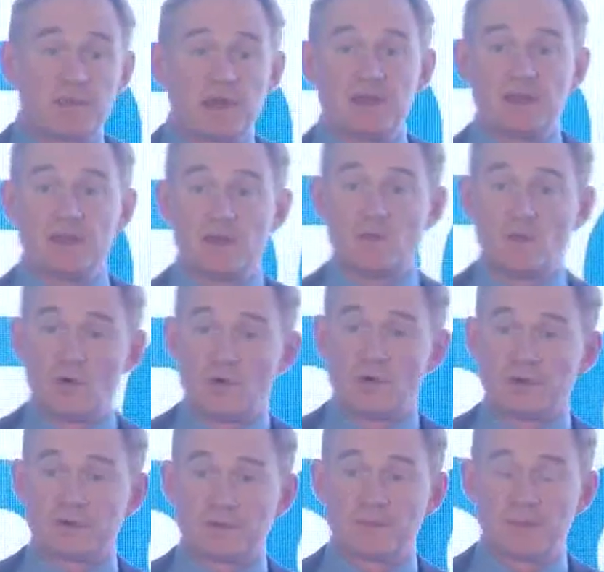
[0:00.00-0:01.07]
pay the
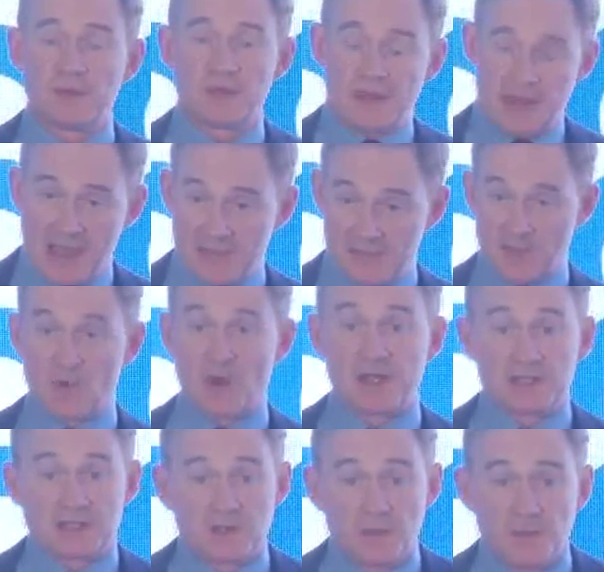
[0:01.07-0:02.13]
award. They have the
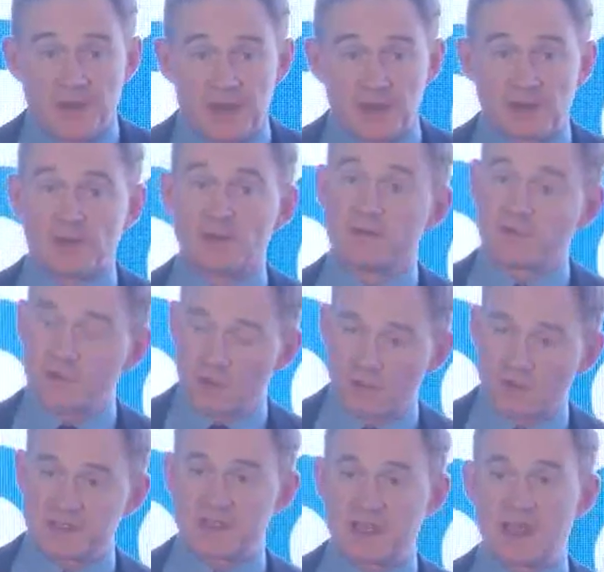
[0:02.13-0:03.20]
right of appeal. Of
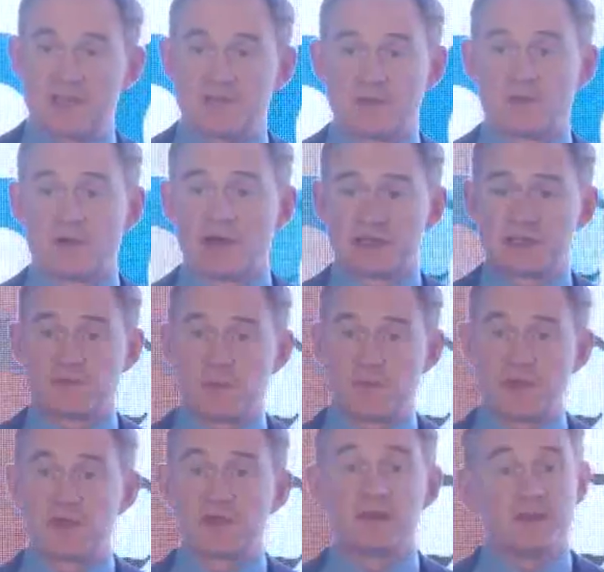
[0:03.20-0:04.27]
course they have the right of
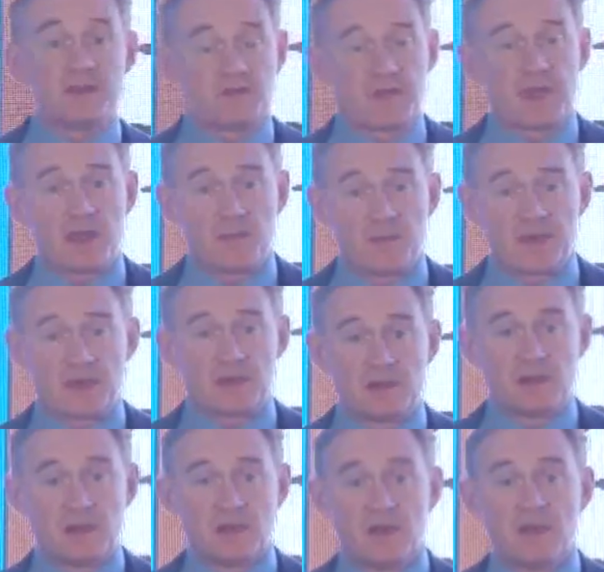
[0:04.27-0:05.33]
appeal. And if they
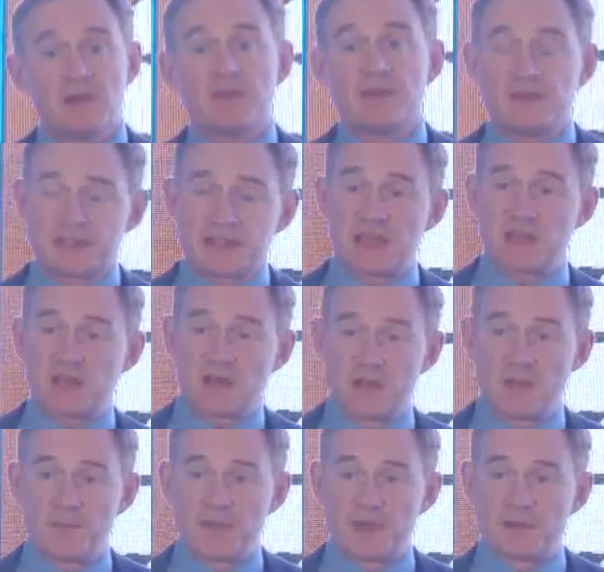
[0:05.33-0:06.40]
appeal, then a
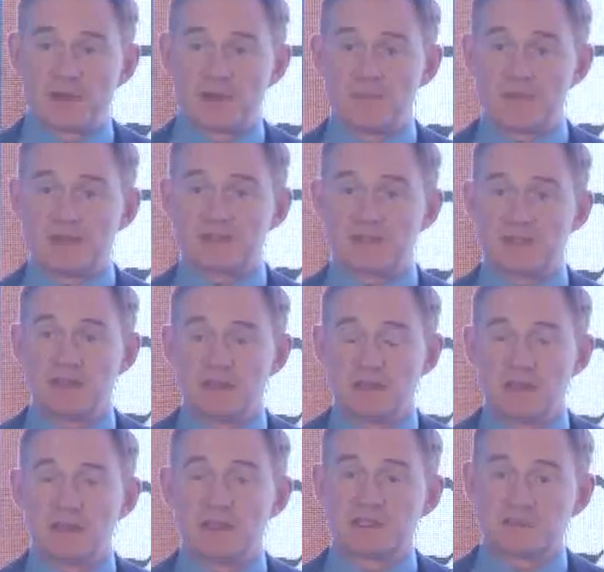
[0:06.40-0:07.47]
technical appeal committee
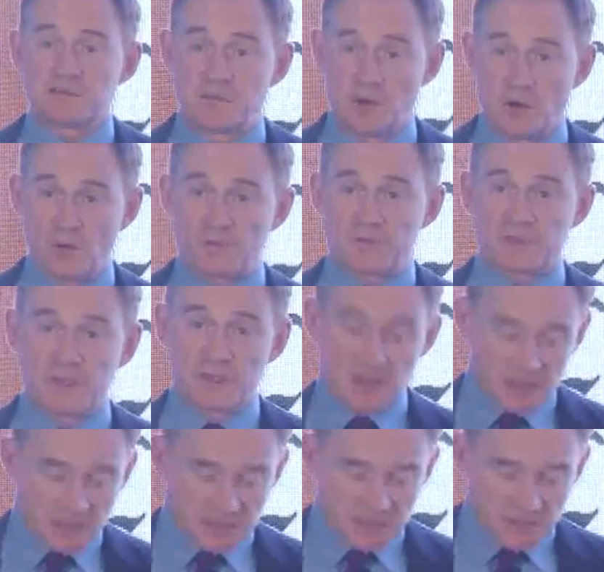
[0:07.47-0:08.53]
is formed
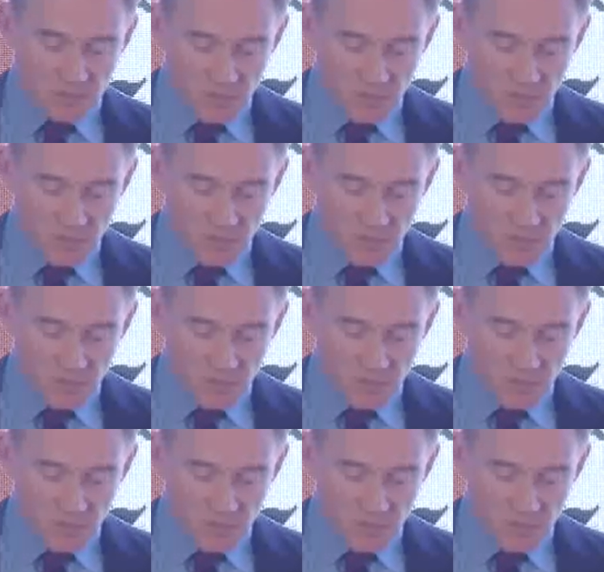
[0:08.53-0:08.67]
to